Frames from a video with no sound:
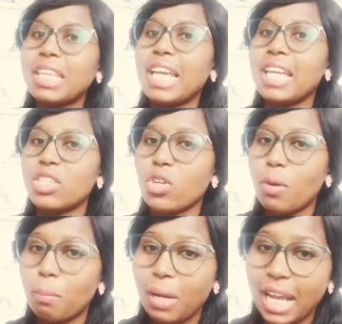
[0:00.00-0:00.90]
there is
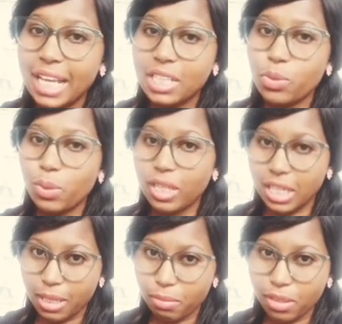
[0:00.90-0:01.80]
compliance
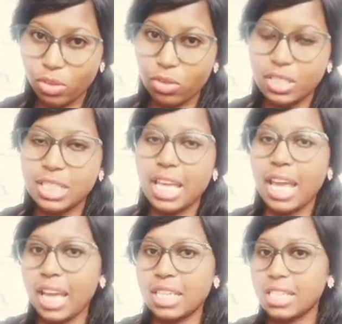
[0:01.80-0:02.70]
with labor laws
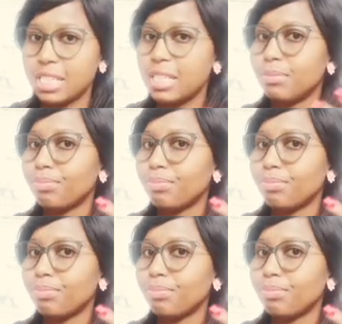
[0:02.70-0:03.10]
and